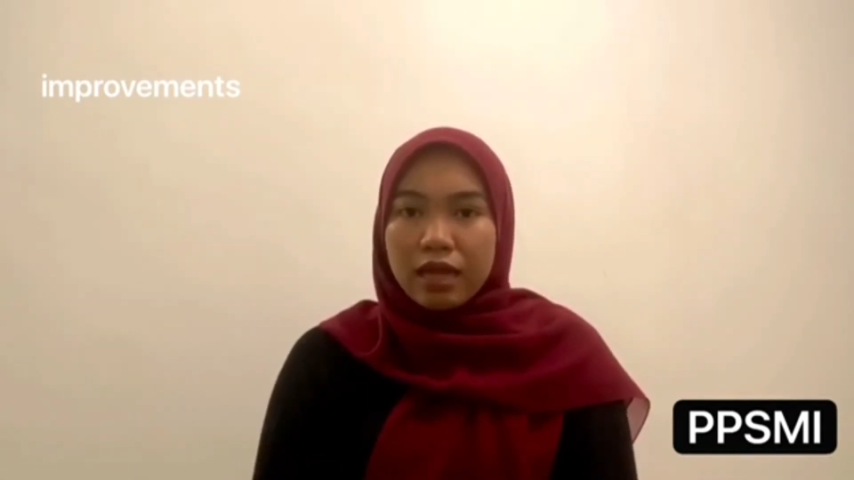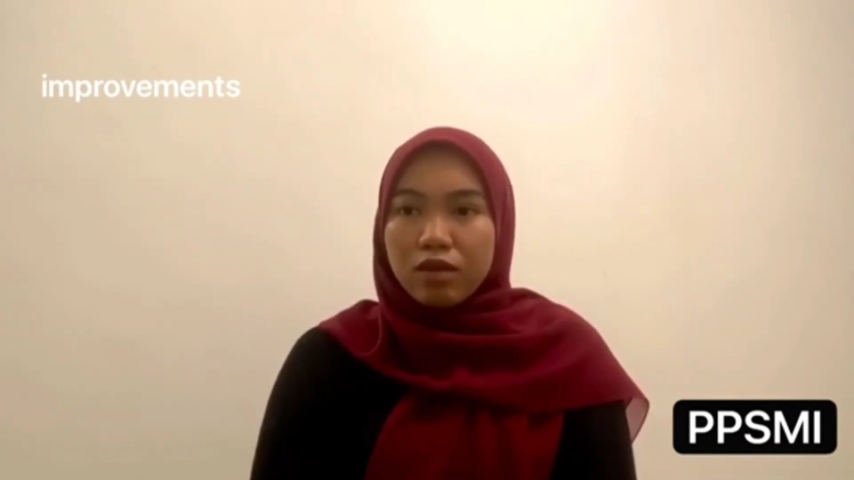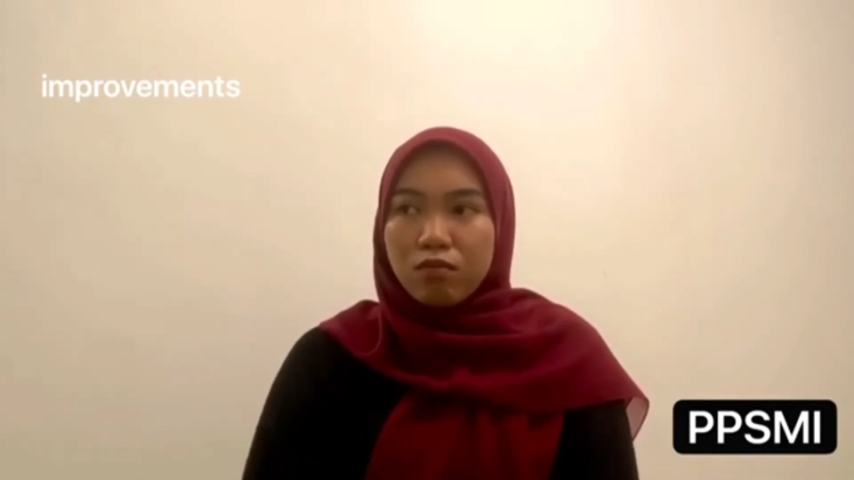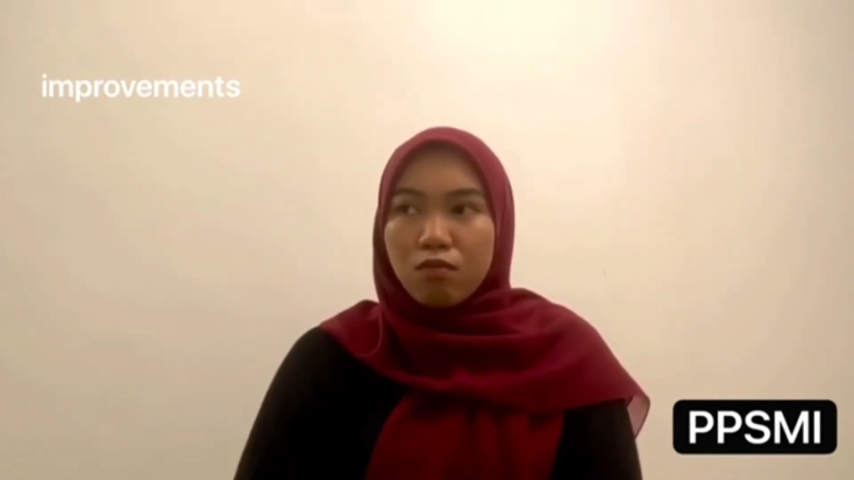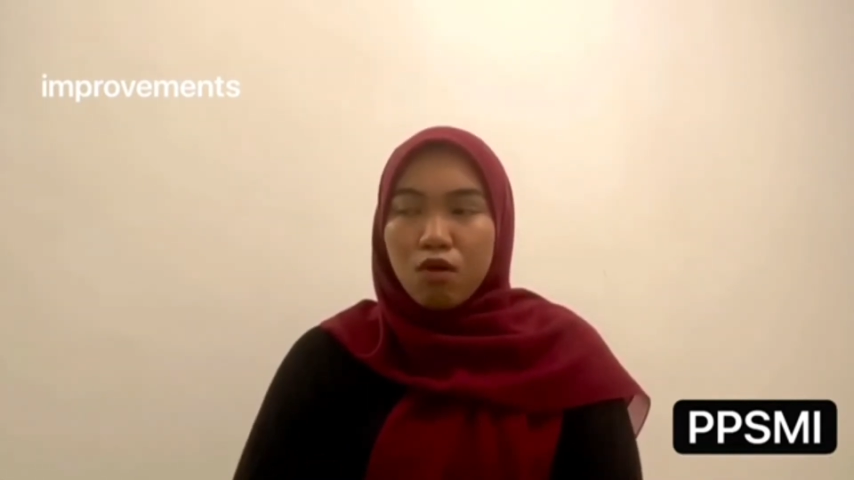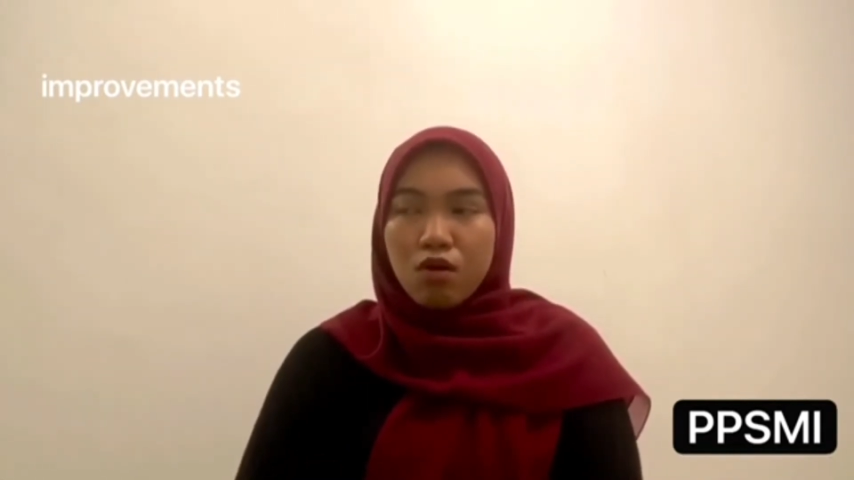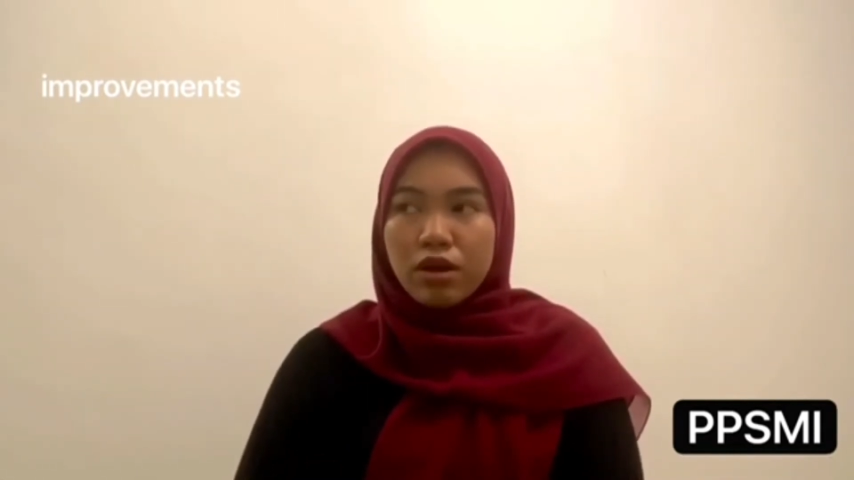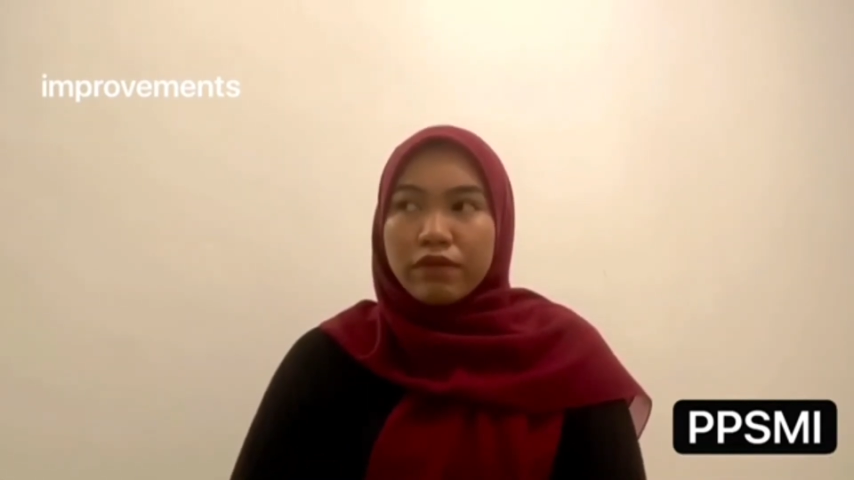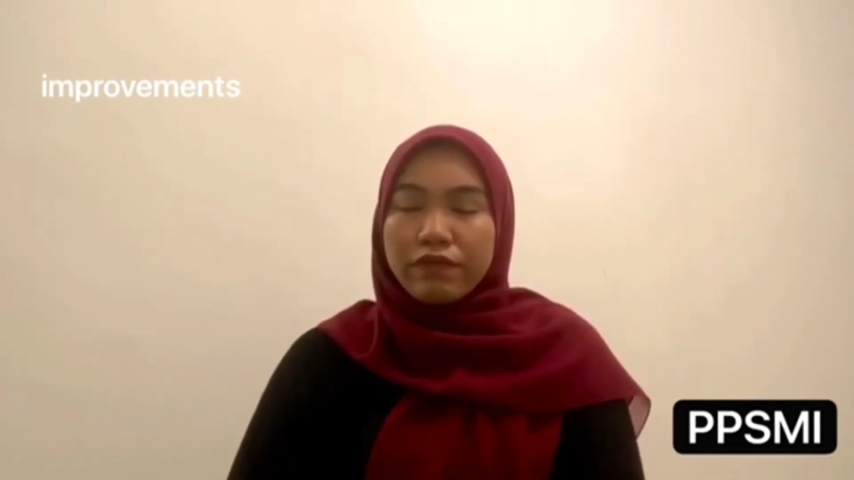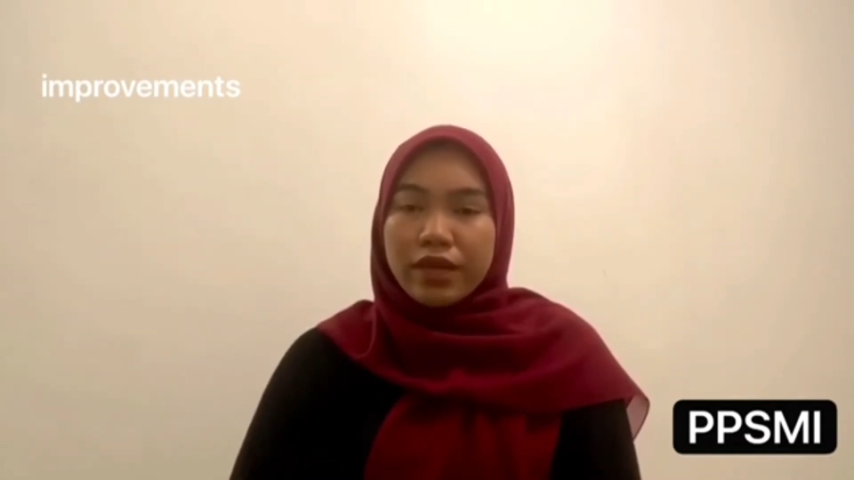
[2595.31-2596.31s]
more
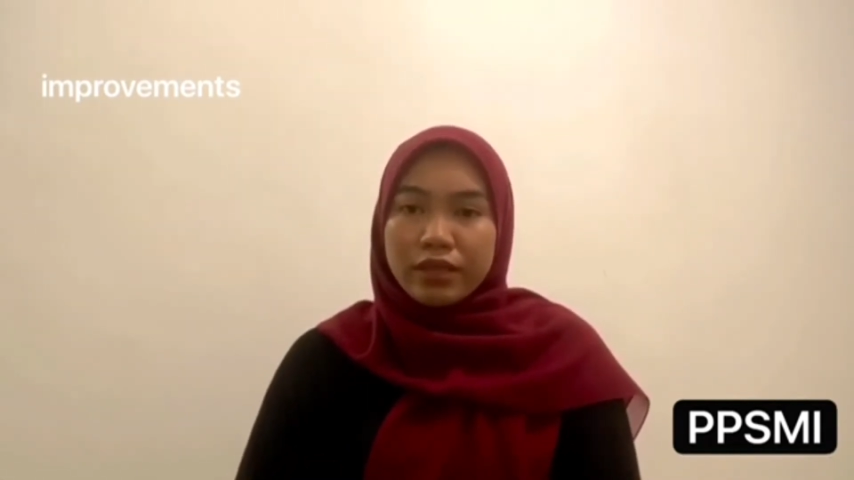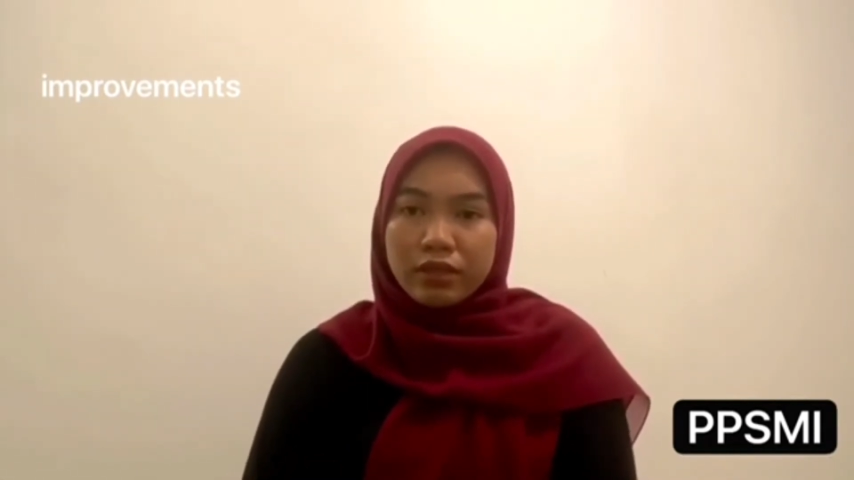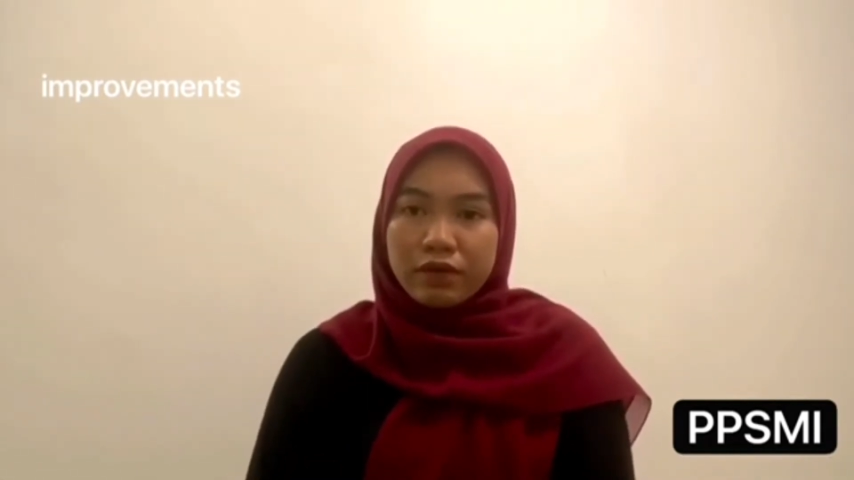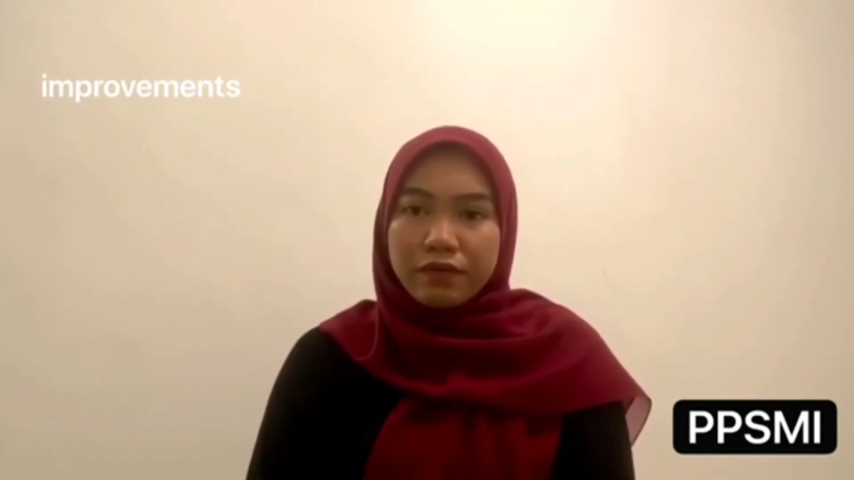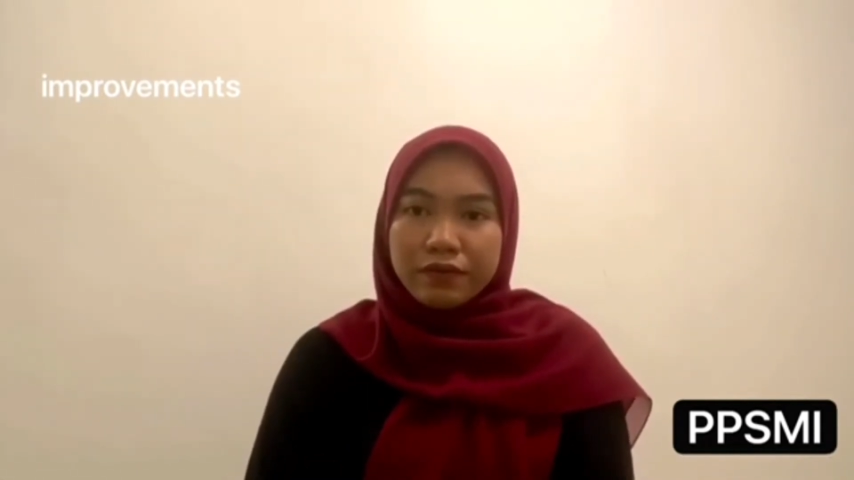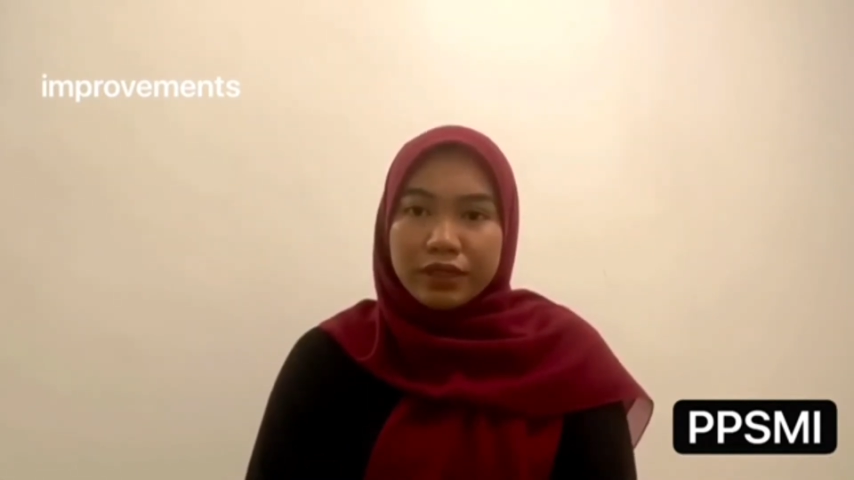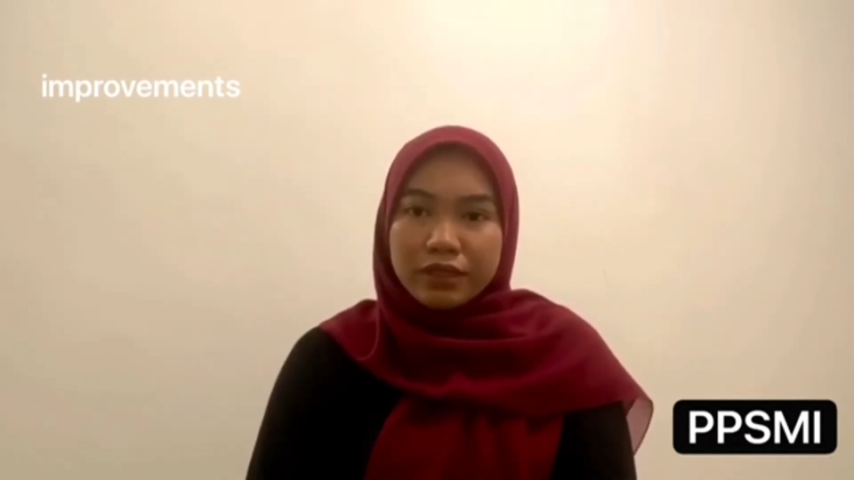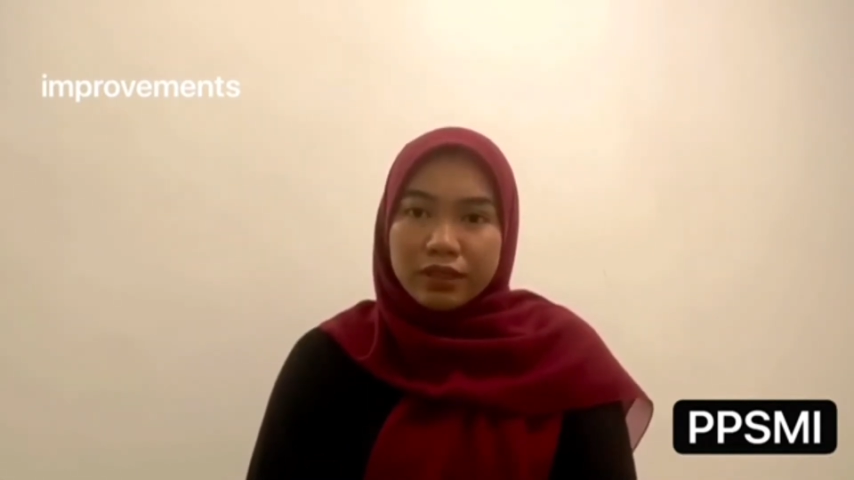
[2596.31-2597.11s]
effective teaching.